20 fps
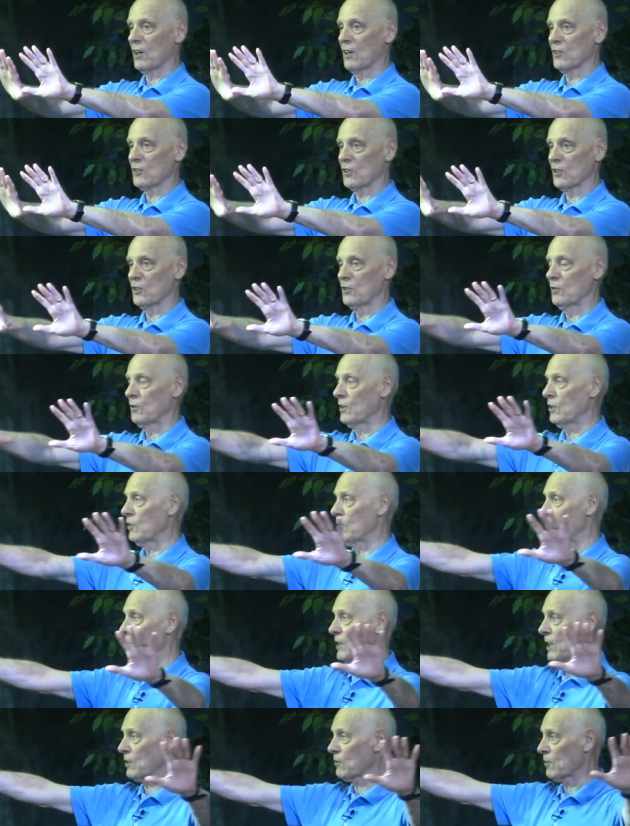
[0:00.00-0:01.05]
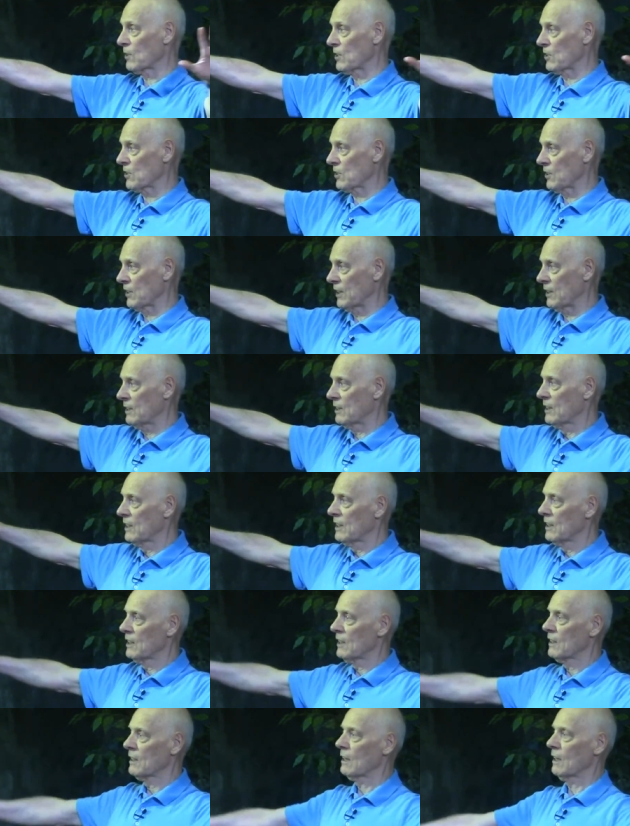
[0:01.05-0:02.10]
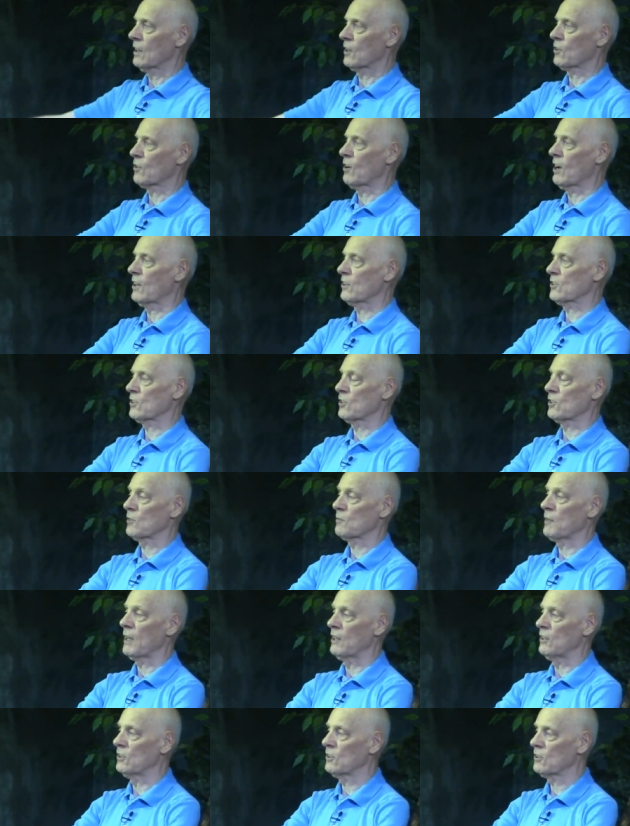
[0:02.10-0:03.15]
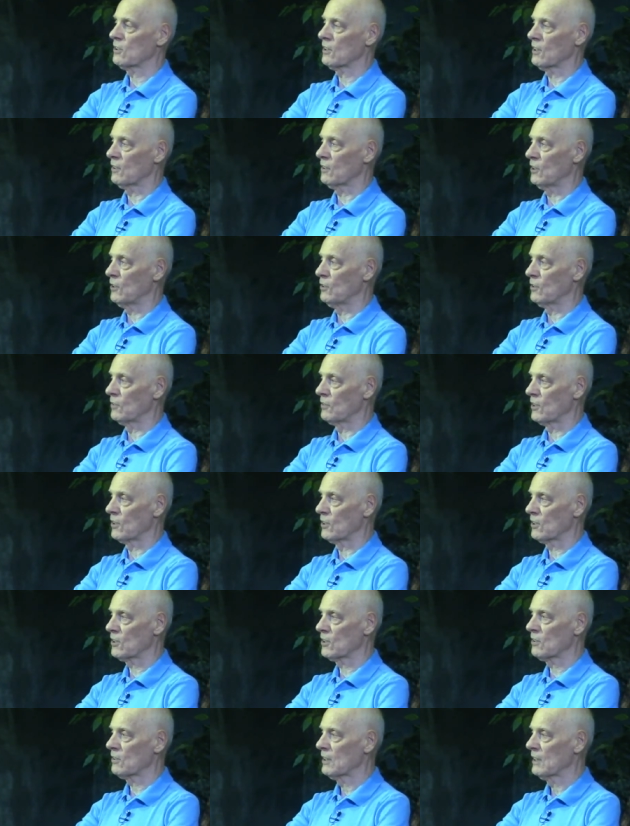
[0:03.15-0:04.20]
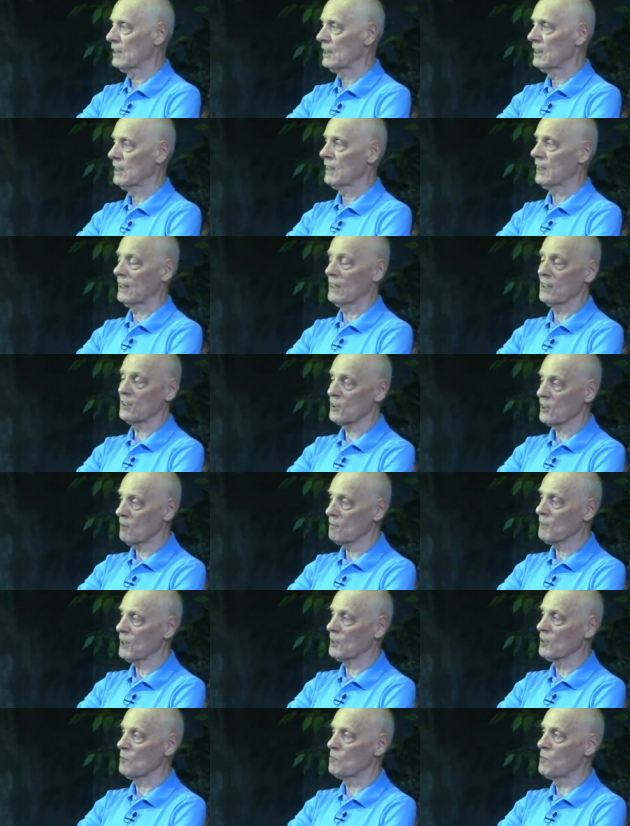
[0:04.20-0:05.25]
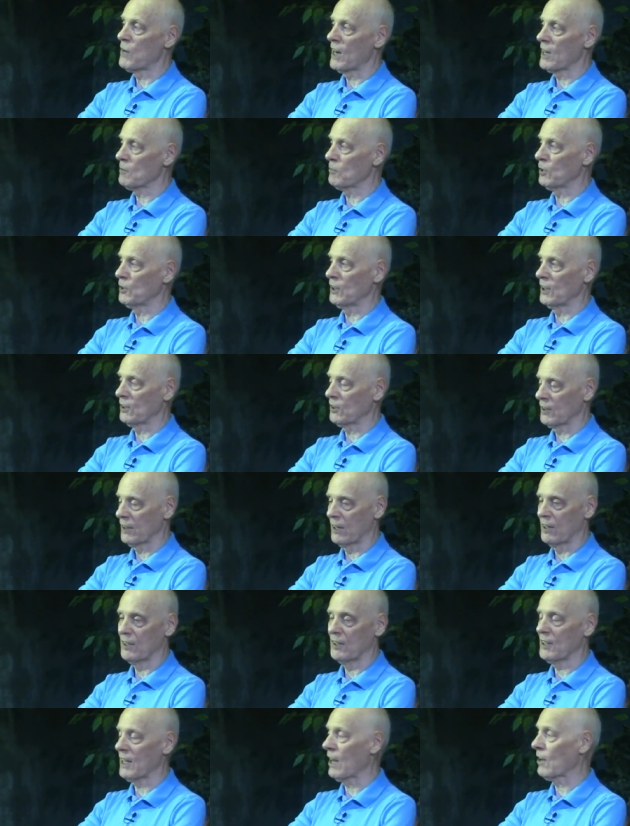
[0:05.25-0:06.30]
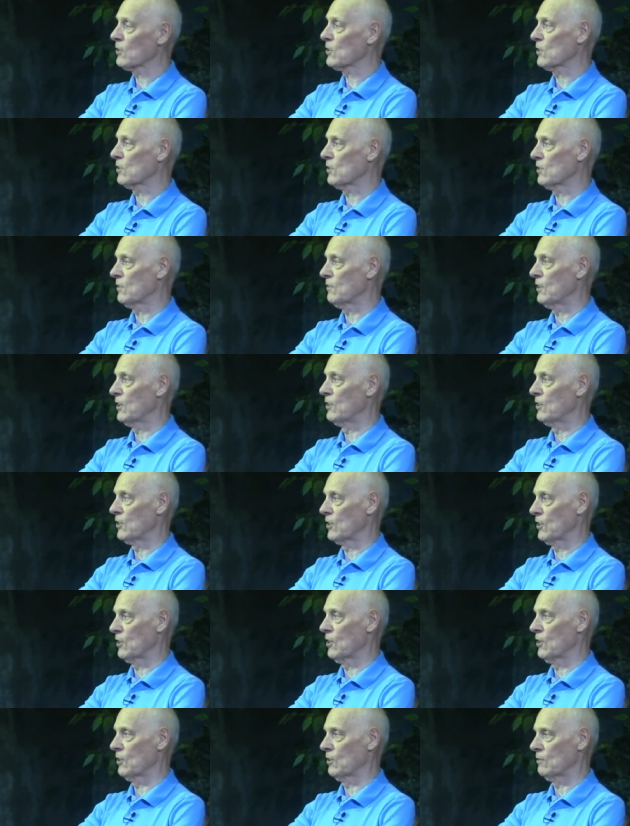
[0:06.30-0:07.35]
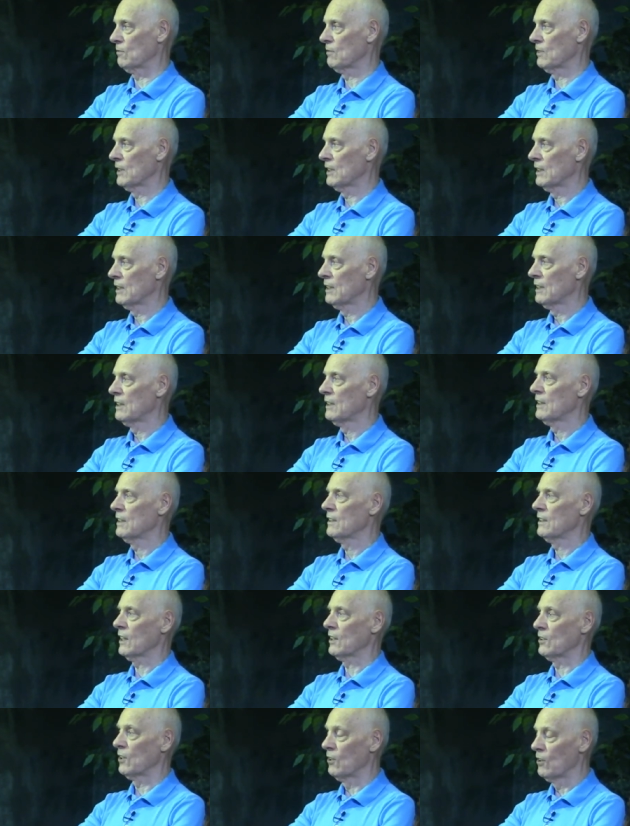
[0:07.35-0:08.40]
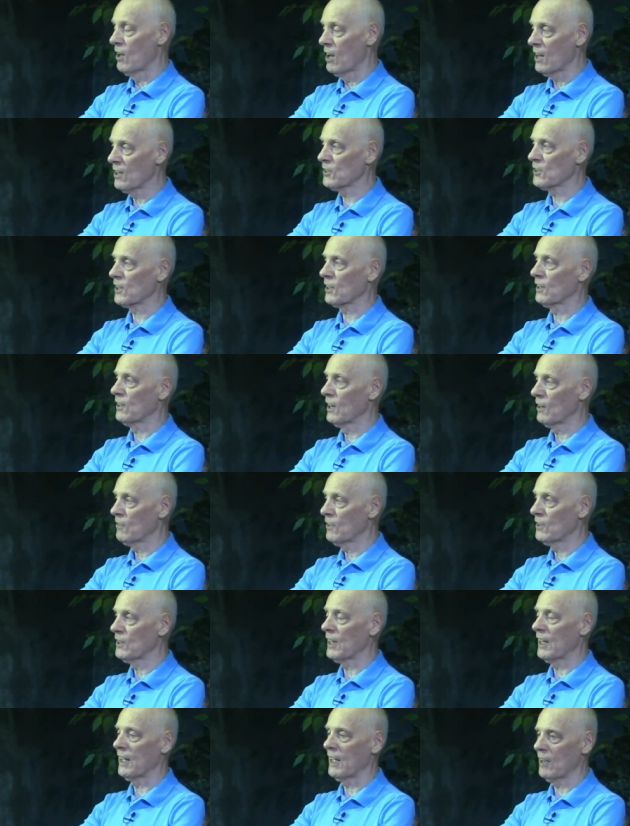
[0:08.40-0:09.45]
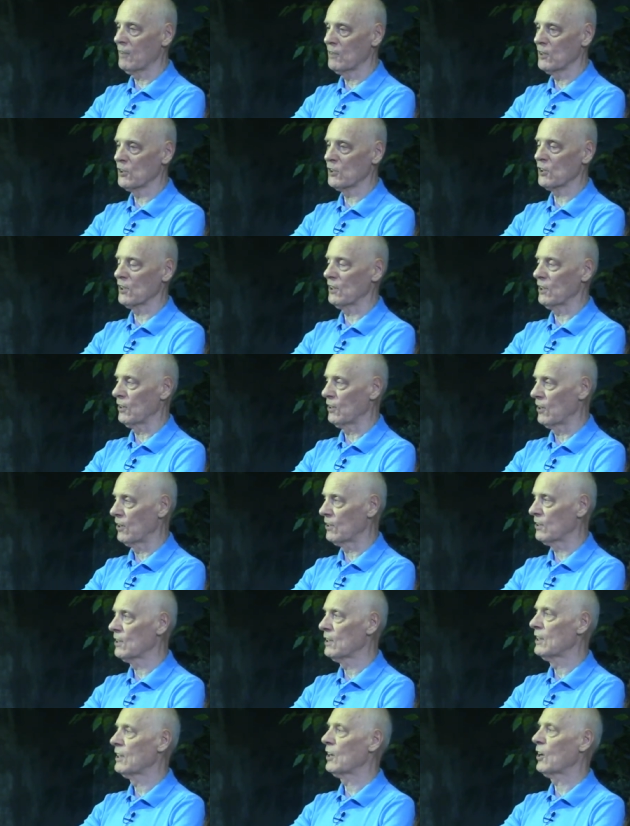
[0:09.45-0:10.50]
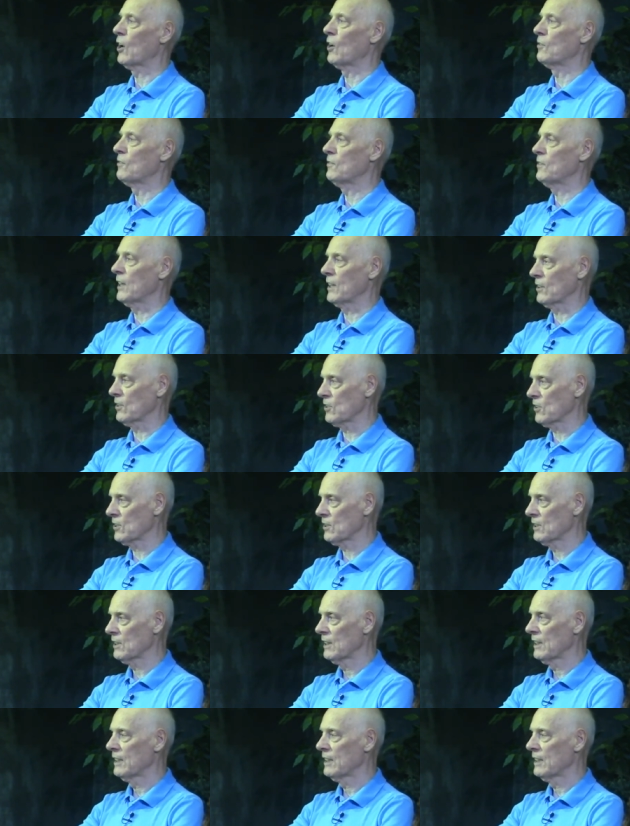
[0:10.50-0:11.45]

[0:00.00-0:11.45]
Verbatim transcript: also do it ubiquitously across the space of the universe. And that's something the Bible declared thousands of years ago, that the laws that govern the heavens and the earth are fixed.